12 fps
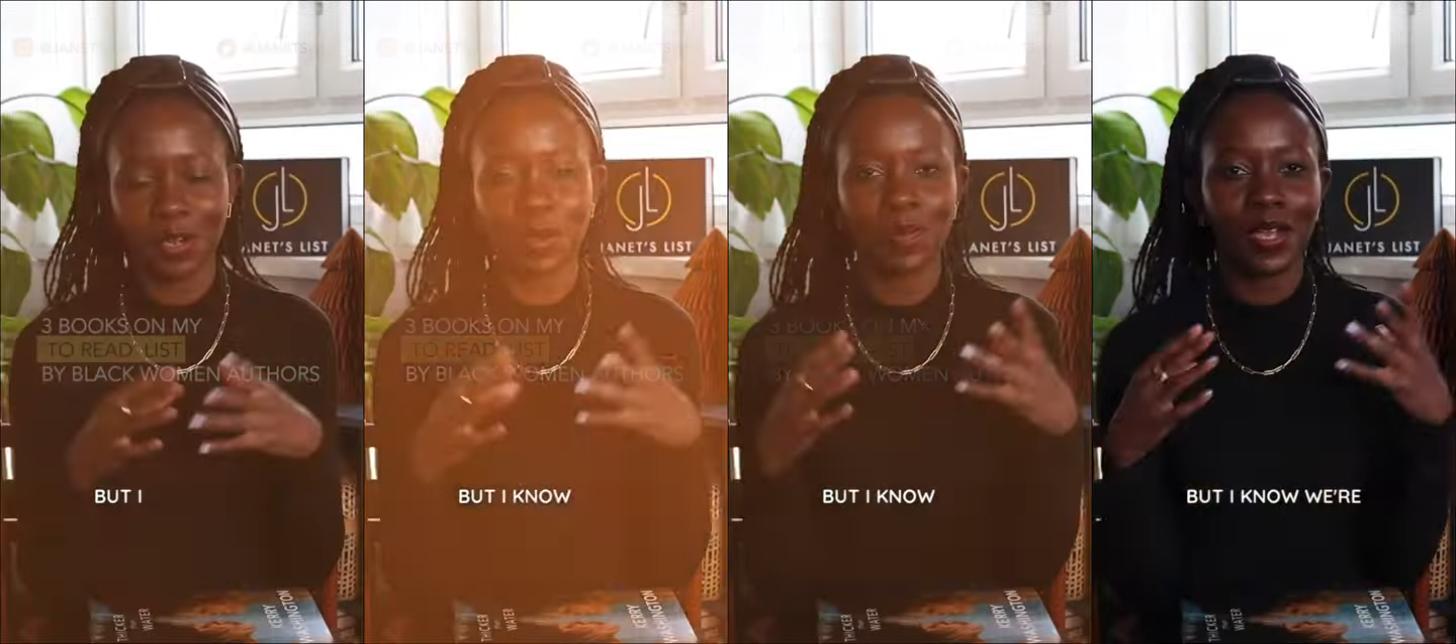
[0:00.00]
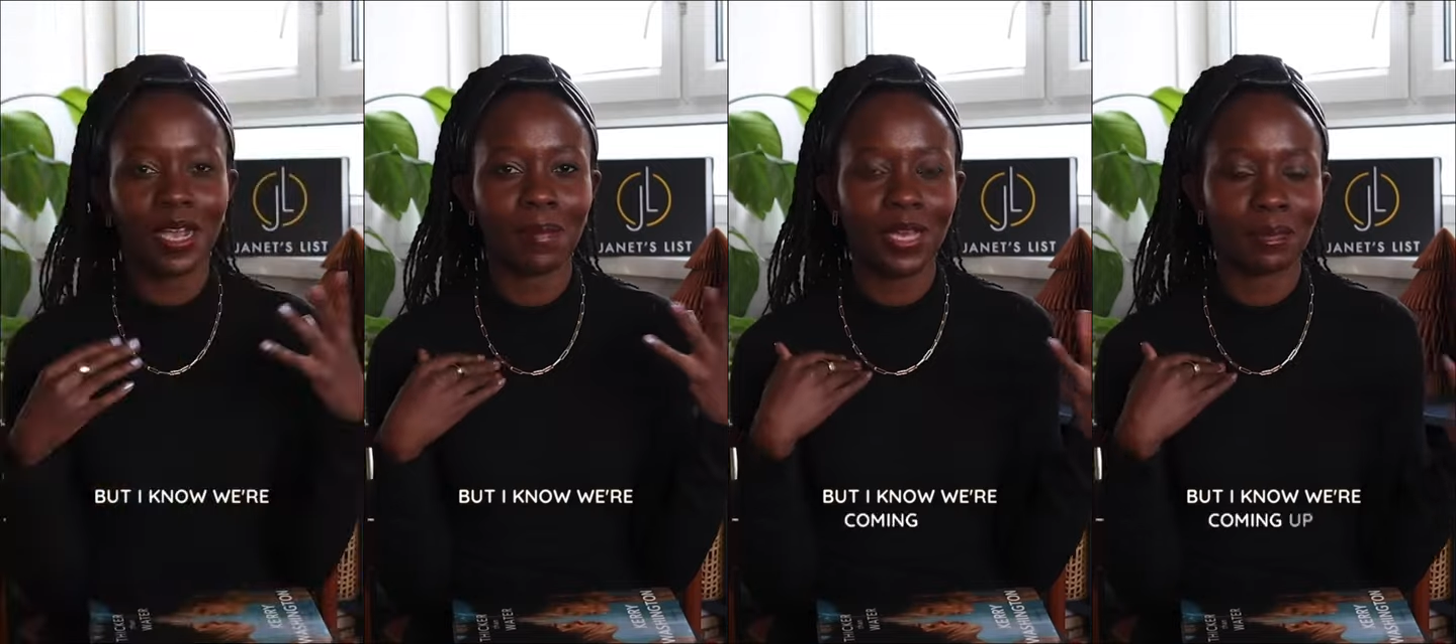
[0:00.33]
I know we're
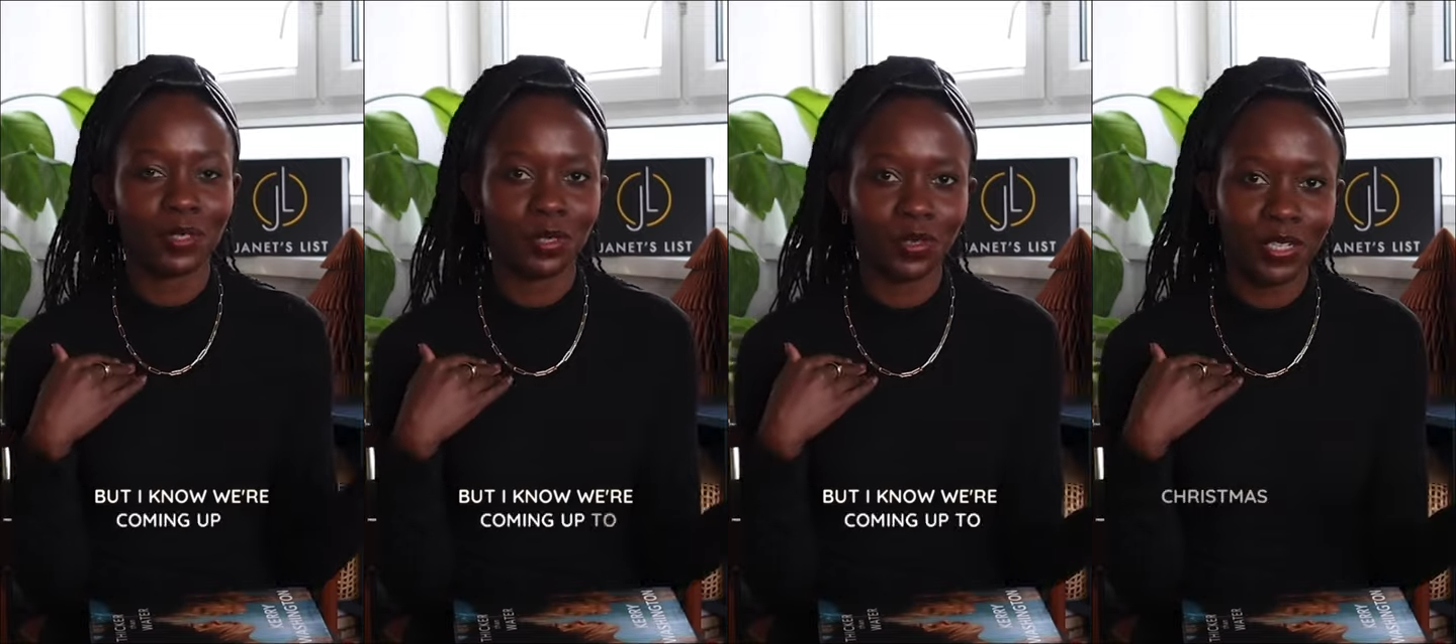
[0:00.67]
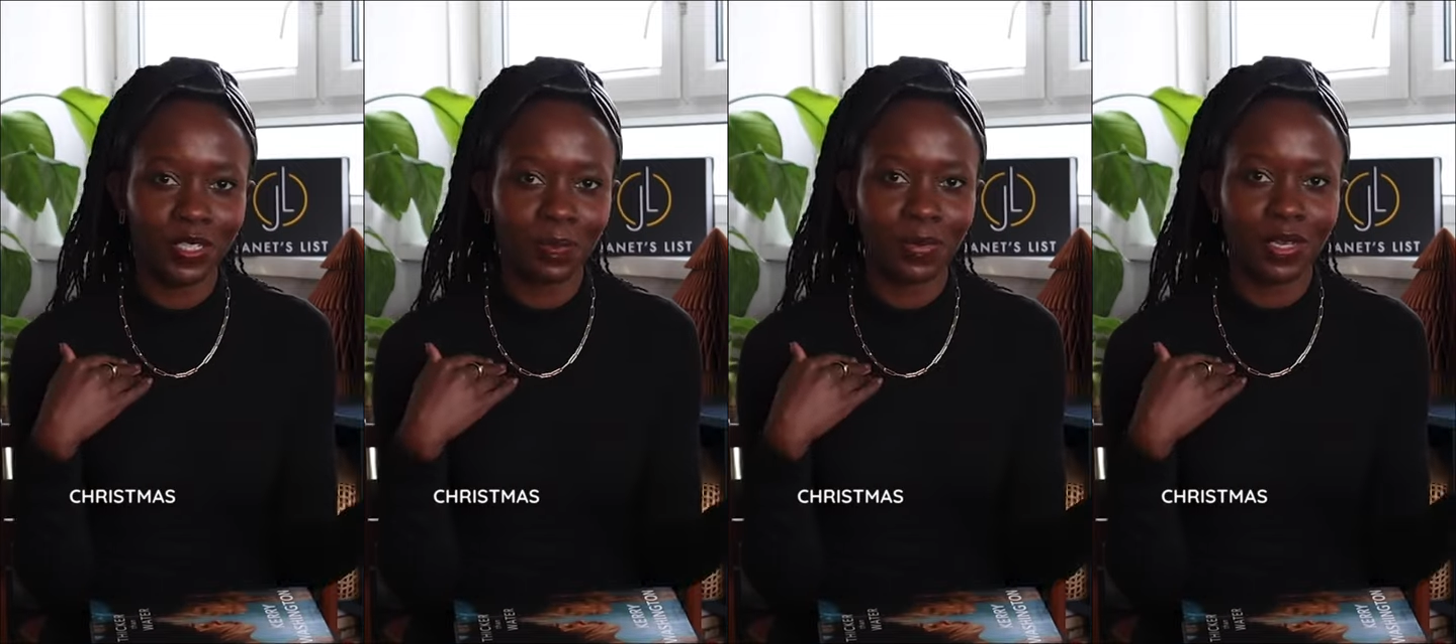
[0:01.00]
coming up to
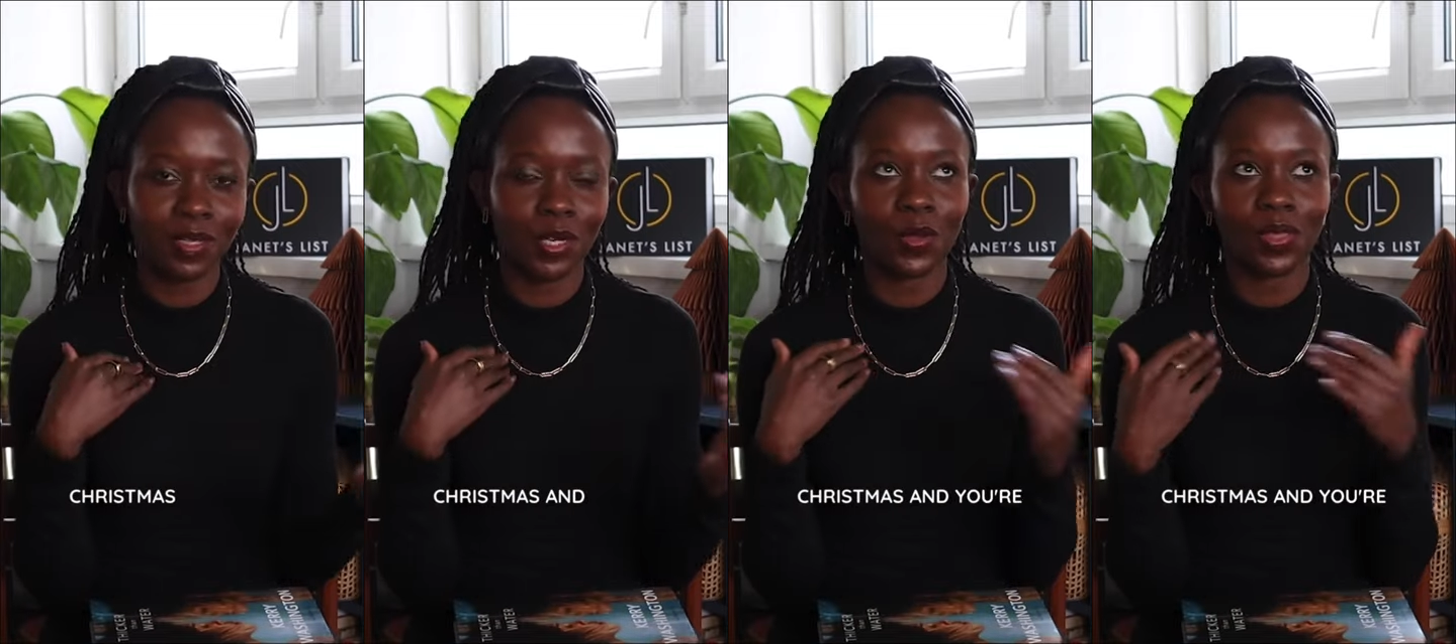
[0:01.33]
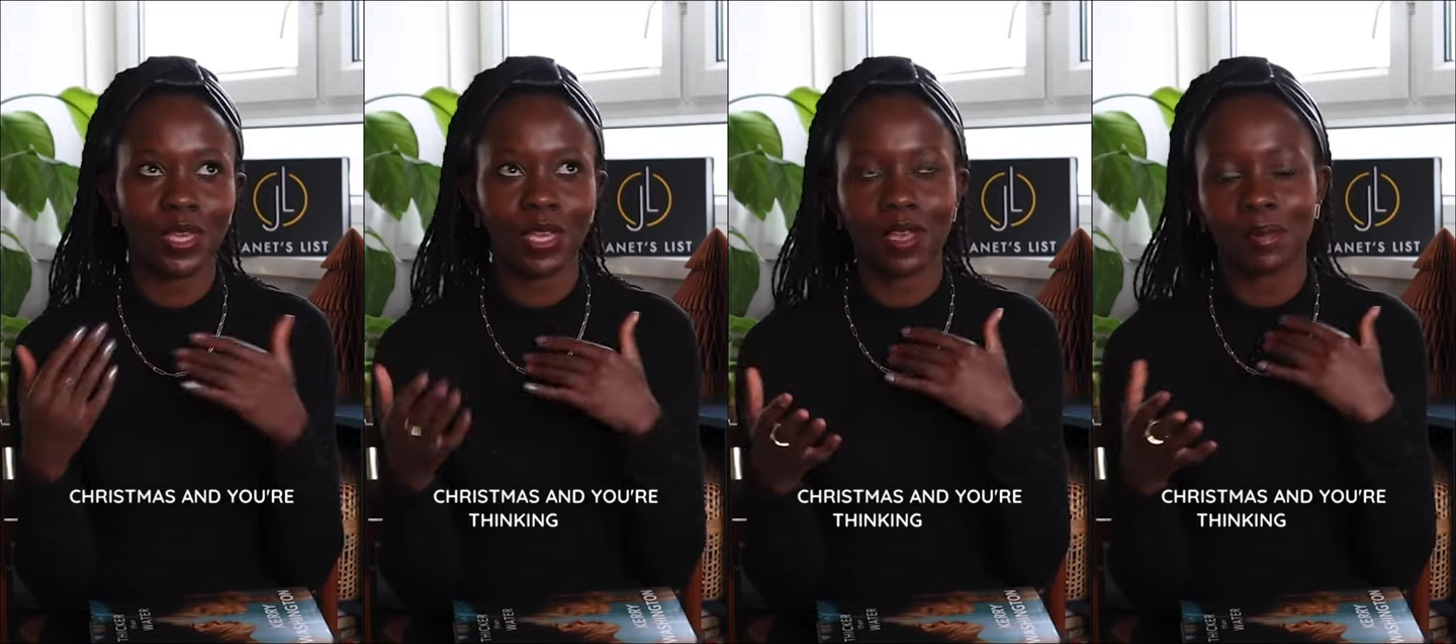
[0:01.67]
Christmas and you're thinking